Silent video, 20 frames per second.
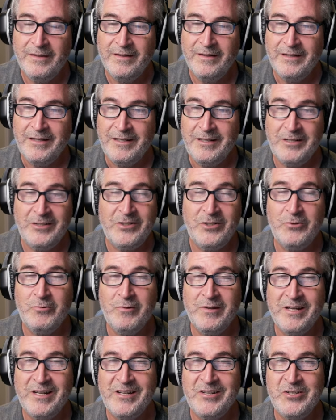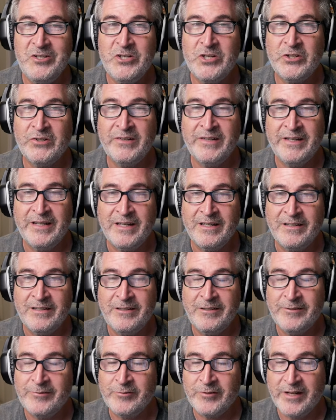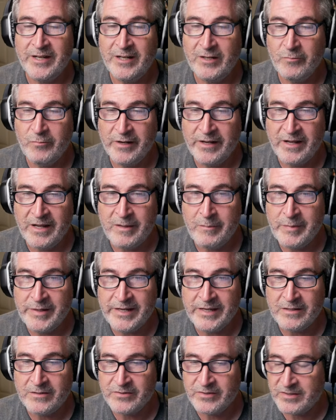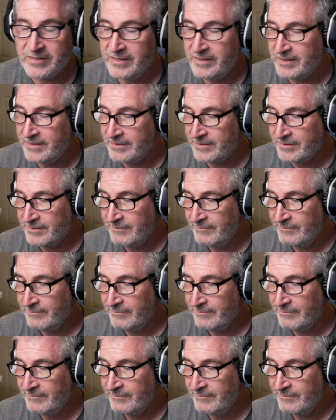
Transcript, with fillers: you do what you enjoy and you don't care what anybody else says.